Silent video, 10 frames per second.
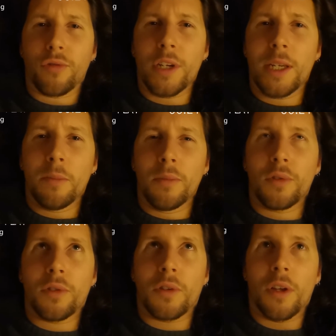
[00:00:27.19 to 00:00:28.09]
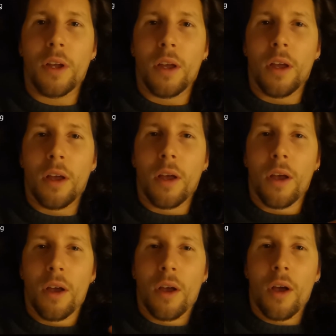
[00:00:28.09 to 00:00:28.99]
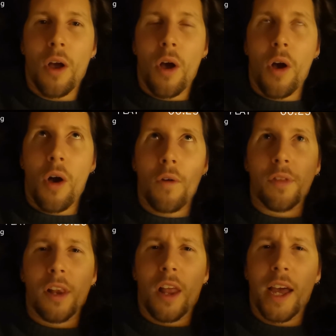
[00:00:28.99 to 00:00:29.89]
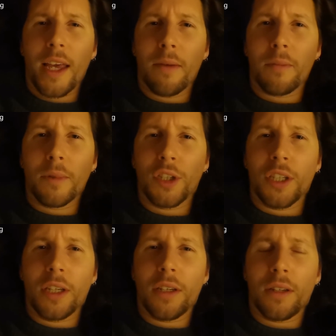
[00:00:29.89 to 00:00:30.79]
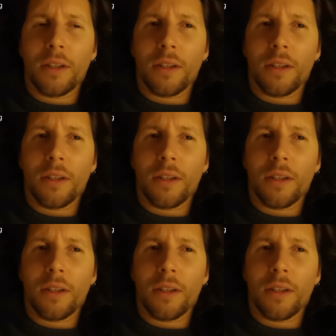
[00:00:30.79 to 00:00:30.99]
dreams of the light machine,